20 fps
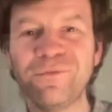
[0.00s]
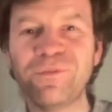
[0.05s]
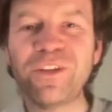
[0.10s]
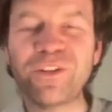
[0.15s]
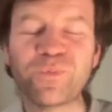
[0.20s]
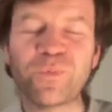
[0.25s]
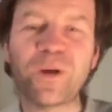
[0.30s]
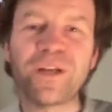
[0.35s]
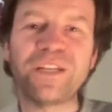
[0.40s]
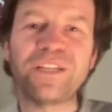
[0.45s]

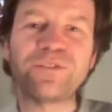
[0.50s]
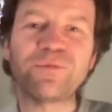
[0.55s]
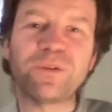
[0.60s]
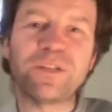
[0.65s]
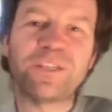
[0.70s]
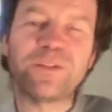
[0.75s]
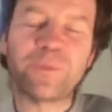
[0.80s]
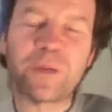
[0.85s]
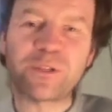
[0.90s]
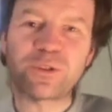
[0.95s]
this wine is
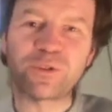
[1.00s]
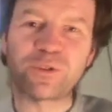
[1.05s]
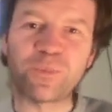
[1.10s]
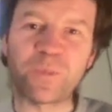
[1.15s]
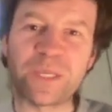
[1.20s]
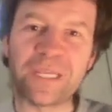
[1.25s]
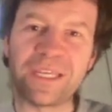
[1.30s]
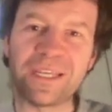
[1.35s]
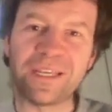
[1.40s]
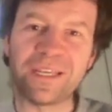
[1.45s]
really special to
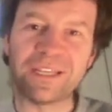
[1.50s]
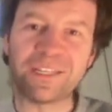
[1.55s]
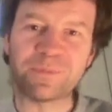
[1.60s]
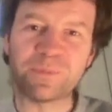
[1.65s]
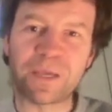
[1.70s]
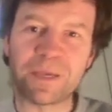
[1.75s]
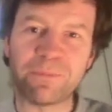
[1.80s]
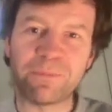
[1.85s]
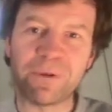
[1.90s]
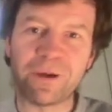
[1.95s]
me. It's
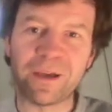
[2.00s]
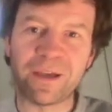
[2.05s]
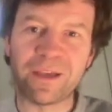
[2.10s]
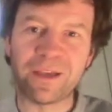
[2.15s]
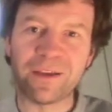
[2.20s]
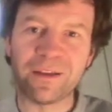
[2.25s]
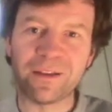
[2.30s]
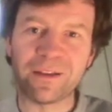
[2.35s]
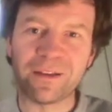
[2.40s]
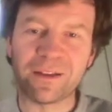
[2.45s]
made by
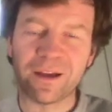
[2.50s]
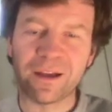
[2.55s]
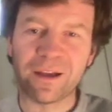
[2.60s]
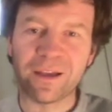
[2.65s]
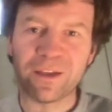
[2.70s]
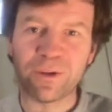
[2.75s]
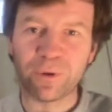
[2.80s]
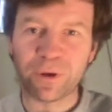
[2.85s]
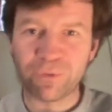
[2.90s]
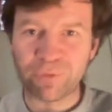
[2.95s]
a
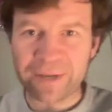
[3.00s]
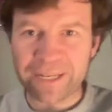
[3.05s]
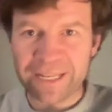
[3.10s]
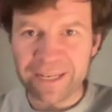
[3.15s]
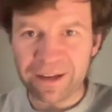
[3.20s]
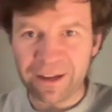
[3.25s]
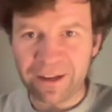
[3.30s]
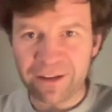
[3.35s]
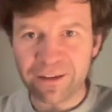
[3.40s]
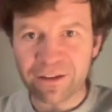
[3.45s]
guy who I really
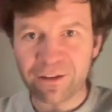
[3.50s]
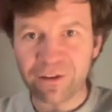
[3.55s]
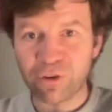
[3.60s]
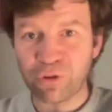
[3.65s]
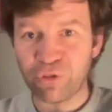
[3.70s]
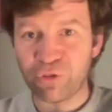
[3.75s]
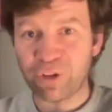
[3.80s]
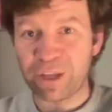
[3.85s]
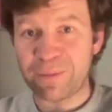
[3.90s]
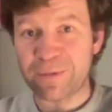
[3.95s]
like,
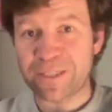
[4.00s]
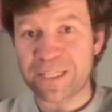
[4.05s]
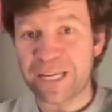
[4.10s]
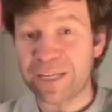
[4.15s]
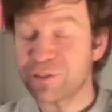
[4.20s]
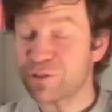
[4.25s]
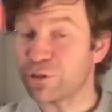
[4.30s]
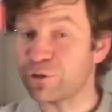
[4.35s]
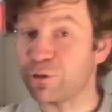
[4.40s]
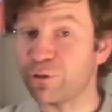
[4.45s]
whose name is
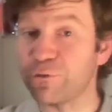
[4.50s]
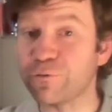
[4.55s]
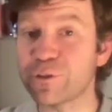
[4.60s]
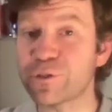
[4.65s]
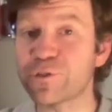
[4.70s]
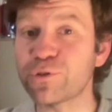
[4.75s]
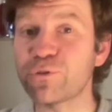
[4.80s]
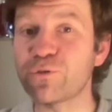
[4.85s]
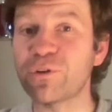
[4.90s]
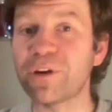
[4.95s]
Antonio
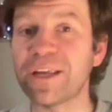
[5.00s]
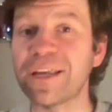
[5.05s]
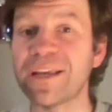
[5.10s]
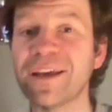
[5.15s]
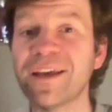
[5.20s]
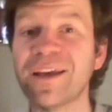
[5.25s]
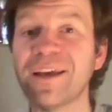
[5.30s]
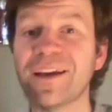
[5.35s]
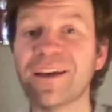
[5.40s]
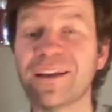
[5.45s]
Fattori,
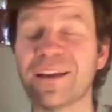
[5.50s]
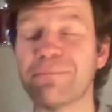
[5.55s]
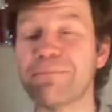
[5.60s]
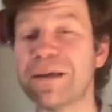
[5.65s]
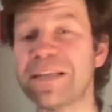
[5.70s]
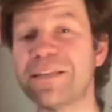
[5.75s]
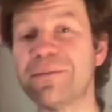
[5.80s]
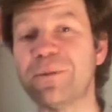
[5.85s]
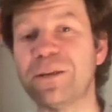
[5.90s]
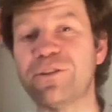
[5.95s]
and I
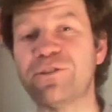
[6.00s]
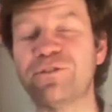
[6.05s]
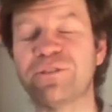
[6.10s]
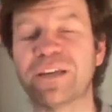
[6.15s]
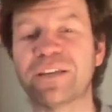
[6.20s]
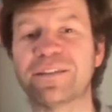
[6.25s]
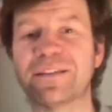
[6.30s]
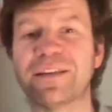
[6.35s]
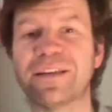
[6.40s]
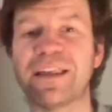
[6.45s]
met him in
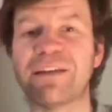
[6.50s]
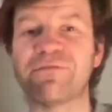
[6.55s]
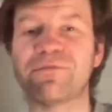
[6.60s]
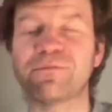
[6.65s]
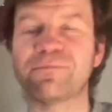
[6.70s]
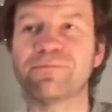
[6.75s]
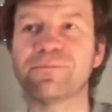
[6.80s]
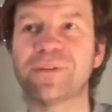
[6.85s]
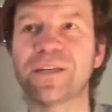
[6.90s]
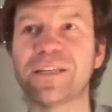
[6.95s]
2011
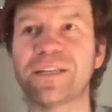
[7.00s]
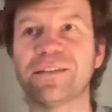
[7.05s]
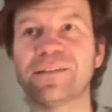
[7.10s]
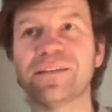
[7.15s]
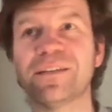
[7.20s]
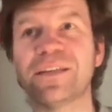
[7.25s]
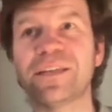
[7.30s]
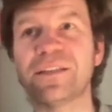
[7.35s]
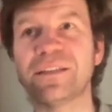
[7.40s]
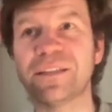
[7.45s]
and
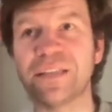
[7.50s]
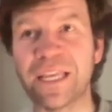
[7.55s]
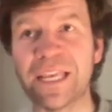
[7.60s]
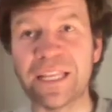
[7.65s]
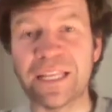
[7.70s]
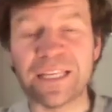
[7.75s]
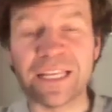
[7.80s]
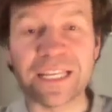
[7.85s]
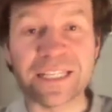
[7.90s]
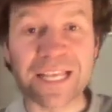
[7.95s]

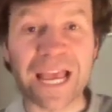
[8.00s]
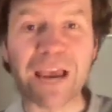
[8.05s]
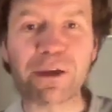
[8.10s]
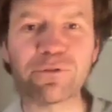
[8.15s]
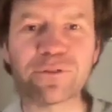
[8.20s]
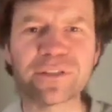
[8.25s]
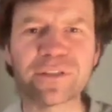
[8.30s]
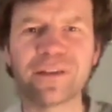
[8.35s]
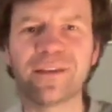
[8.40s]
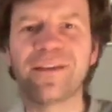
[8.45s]
in his
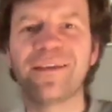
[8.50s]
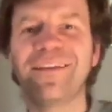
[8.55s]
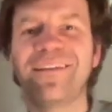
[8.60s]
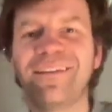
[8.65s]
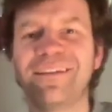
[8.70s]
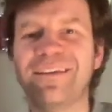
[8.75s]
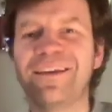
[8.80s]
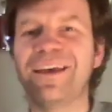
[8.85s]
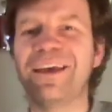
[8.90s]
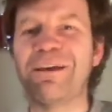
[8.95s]
house.
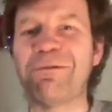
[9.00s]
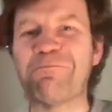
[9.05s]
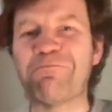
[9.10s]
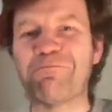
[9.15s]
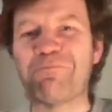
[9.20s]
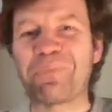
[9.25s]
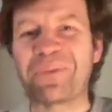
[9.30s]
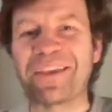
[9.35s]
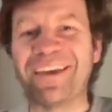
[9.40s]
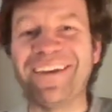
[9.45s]

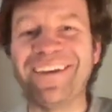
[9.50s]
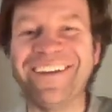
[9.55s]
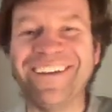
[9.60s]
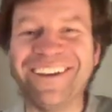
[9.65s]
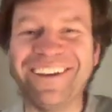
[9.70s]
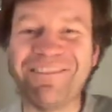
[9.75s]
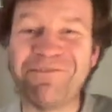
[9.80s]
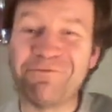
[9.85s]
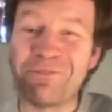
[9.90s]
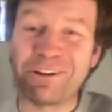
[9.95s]
It
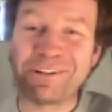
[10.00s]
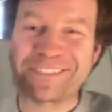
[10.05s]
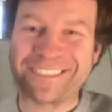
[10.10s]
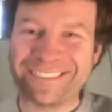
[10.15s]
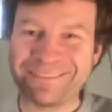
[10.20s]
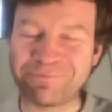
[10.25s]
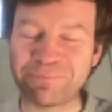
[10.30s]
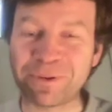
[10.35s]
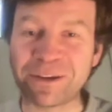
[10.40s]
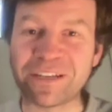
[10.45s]

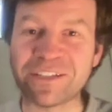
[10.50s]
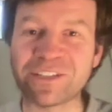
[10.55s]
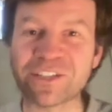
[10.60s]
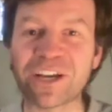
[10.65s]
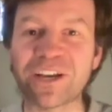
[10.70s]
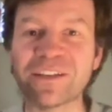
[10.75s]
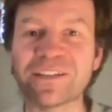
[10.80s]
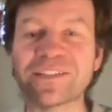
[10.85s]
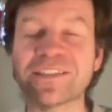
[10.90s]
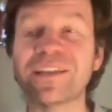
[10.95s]
wasn't by
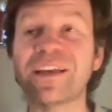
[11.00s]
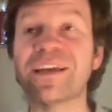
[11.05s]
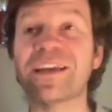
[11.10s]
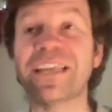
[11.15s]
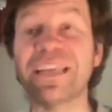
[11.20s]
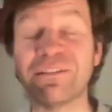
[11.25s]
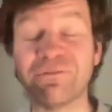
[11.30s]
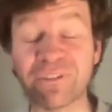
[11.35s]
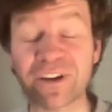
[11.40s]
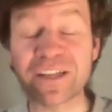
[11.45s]
chance.
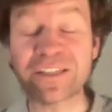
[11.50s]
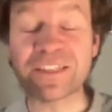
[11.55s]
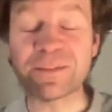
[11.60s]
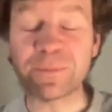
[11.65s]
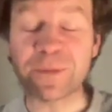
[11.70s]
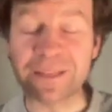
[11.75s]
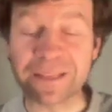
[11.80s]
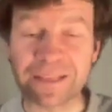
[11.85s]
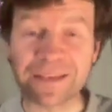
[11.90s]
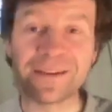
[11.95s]
He invited
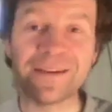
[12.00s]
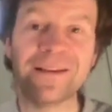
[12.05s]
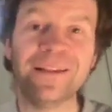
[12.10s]
me there.